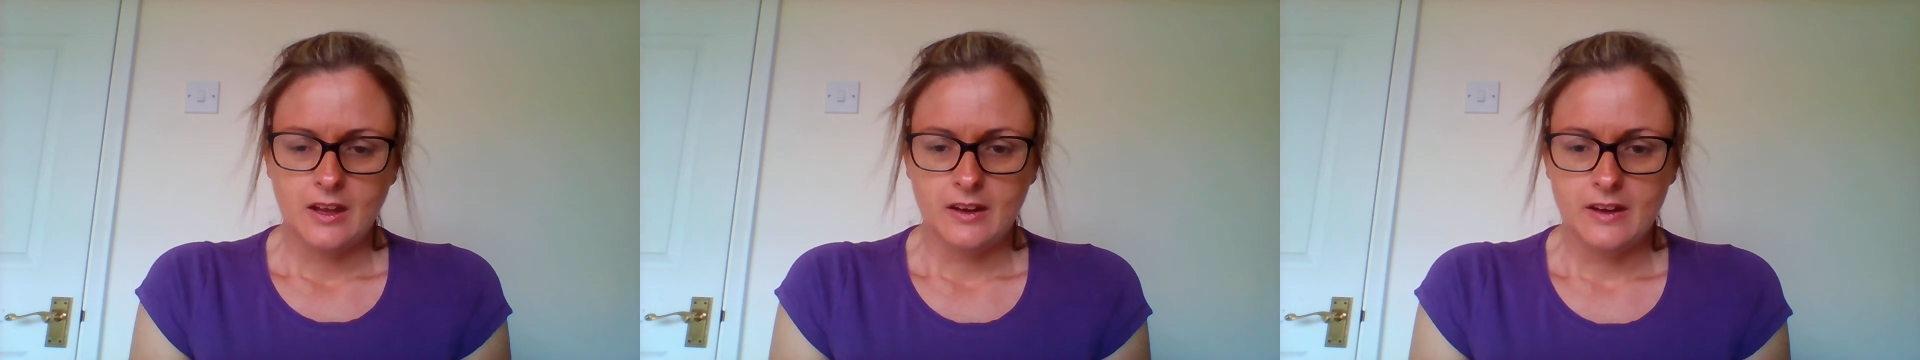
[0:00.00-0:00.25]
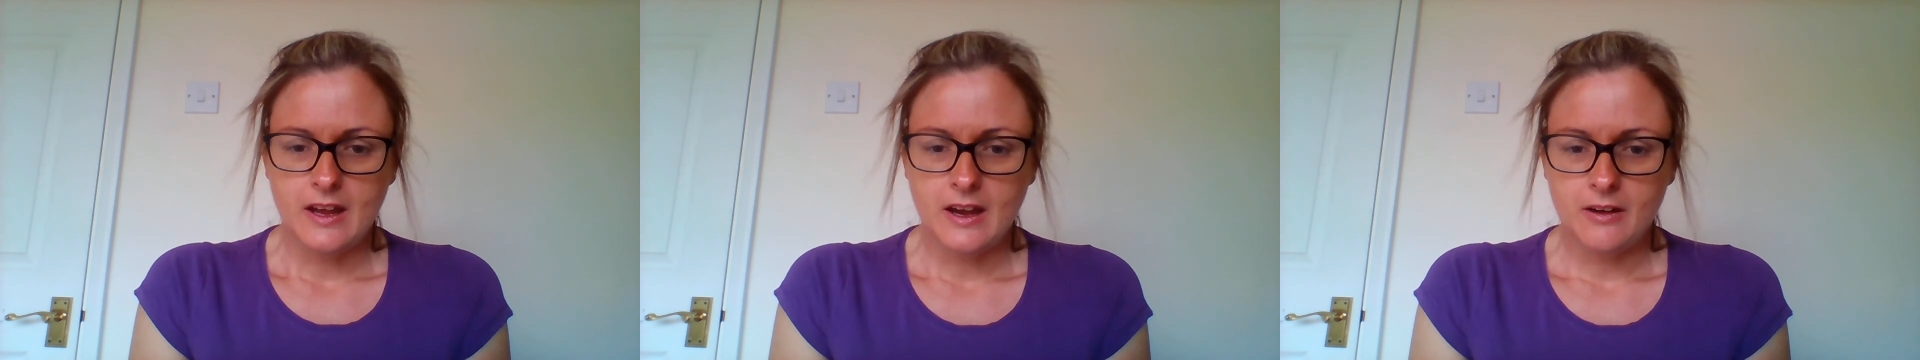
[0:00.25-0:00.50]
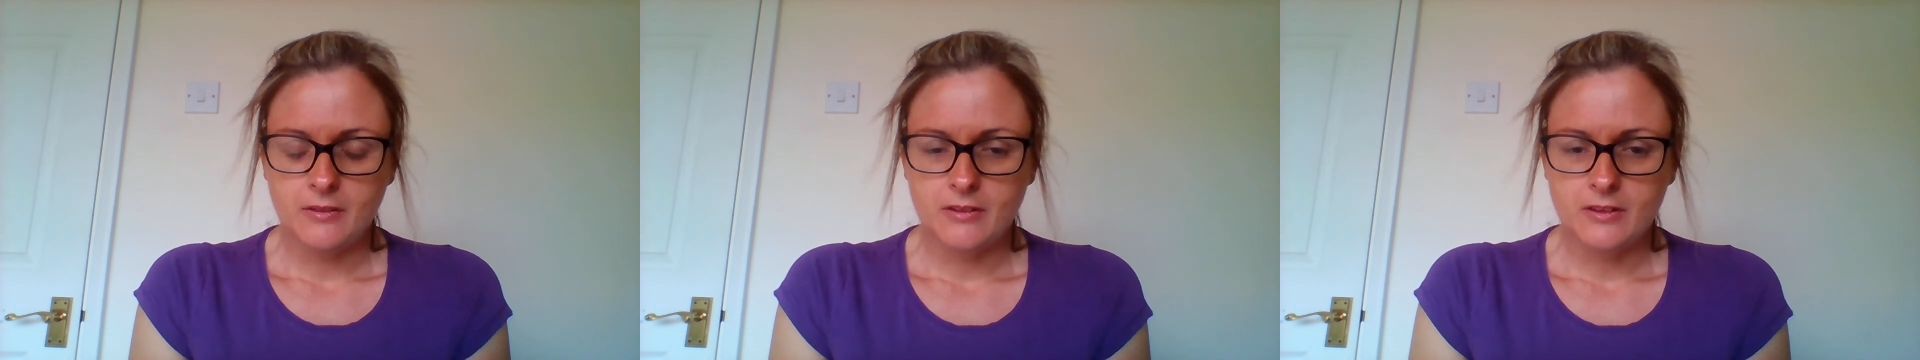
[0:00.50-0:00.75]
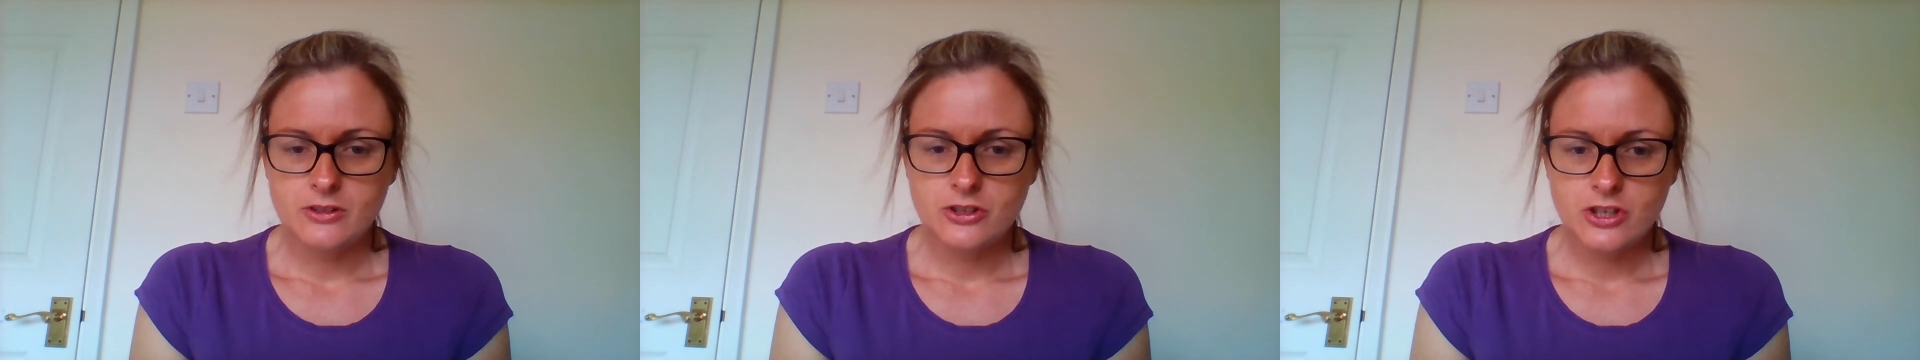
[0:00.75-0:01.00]
Now,
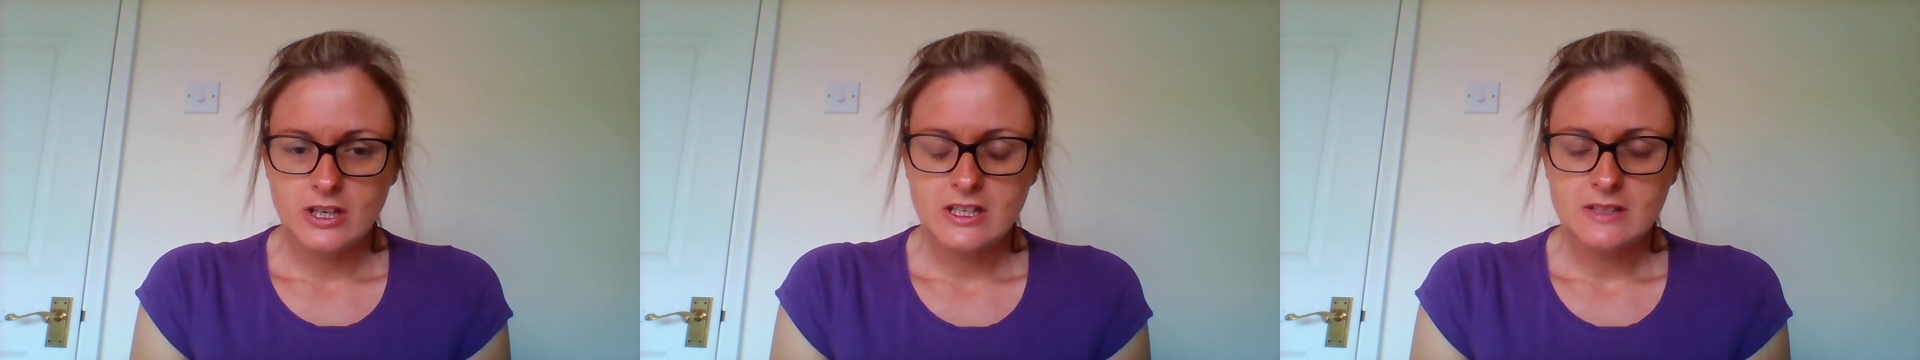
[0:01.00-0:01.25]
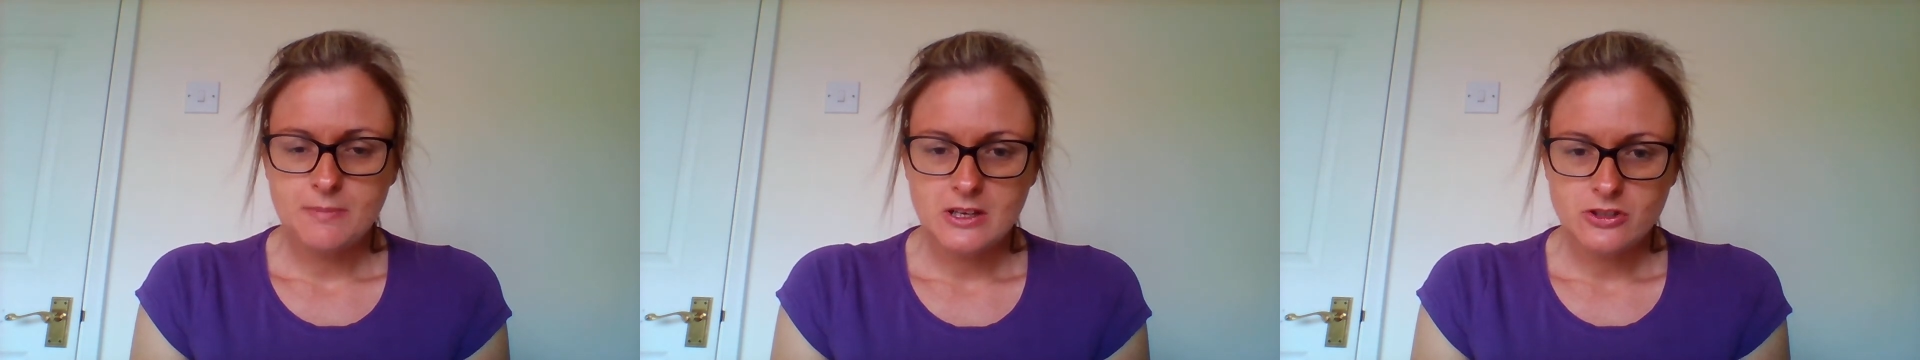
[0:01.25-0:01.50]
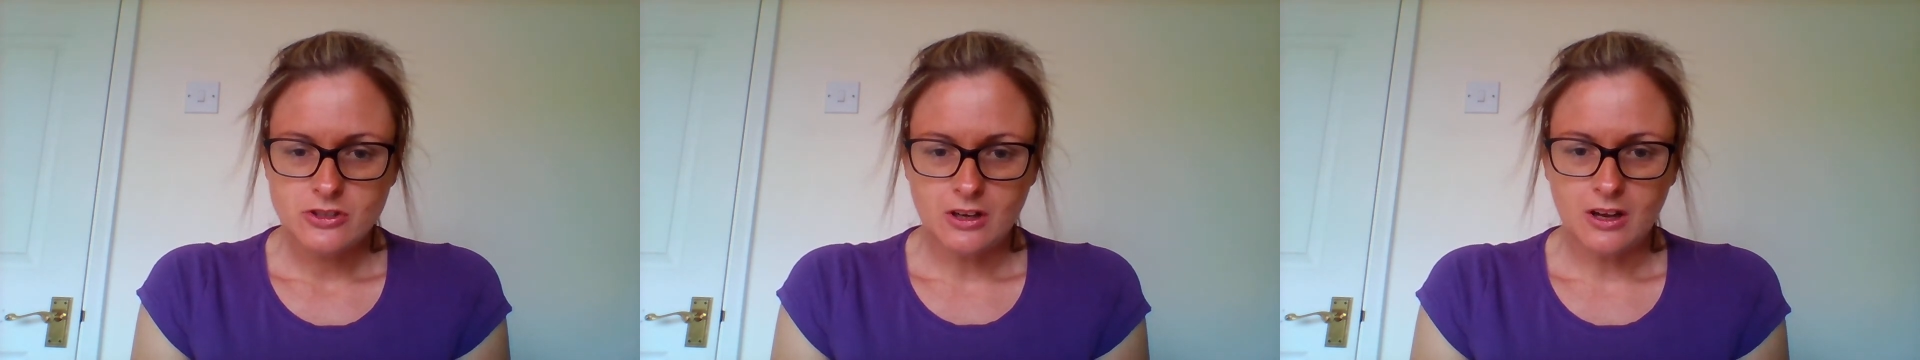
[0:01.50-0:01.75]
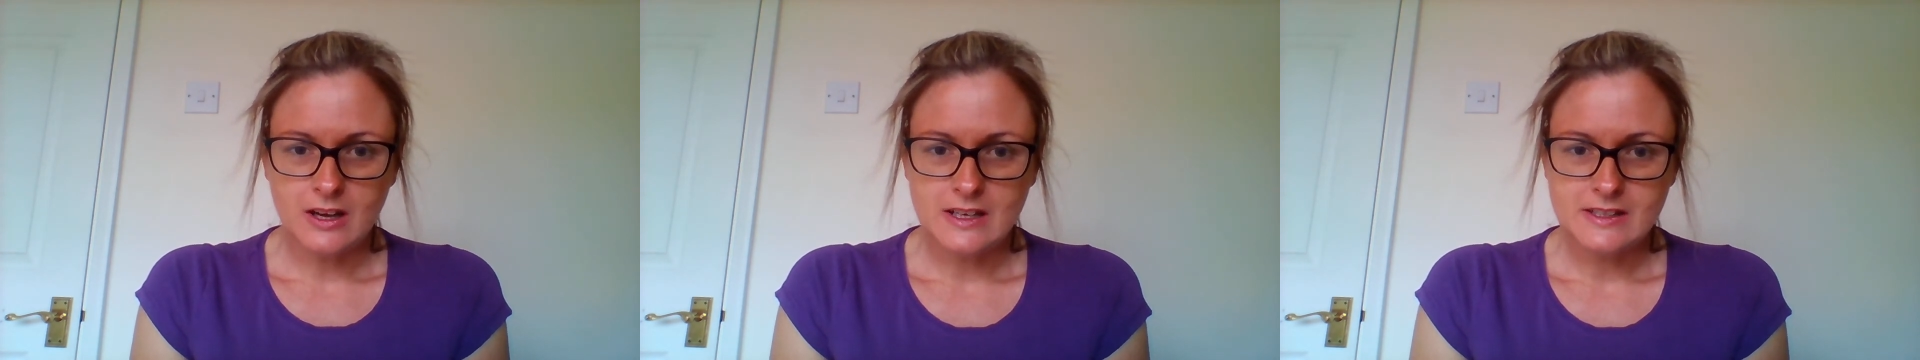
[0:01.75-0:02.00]
she
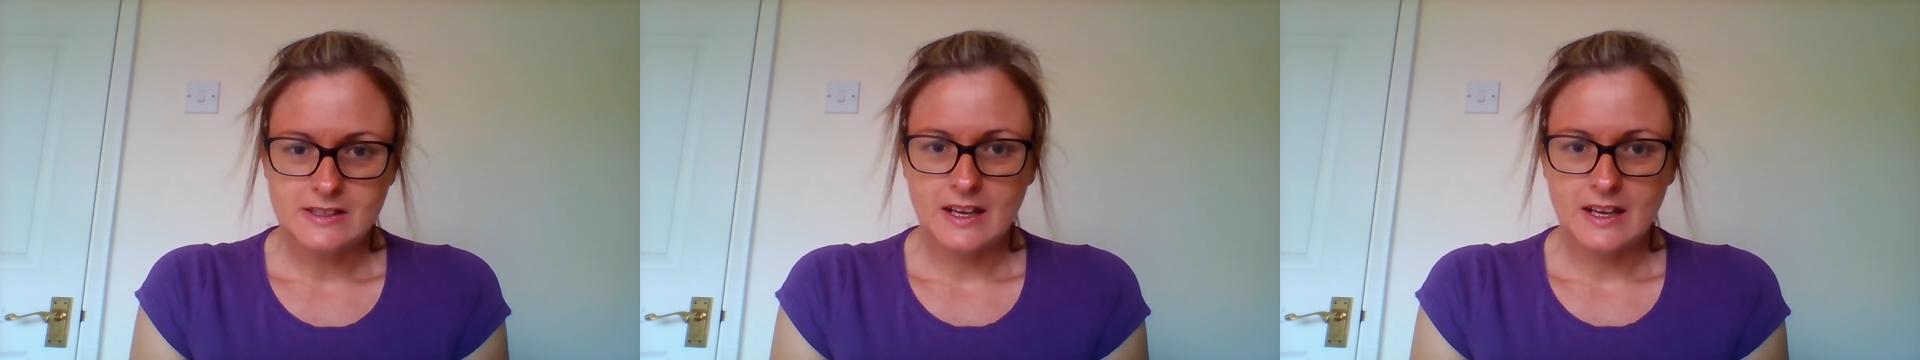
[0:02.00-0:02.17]
specialised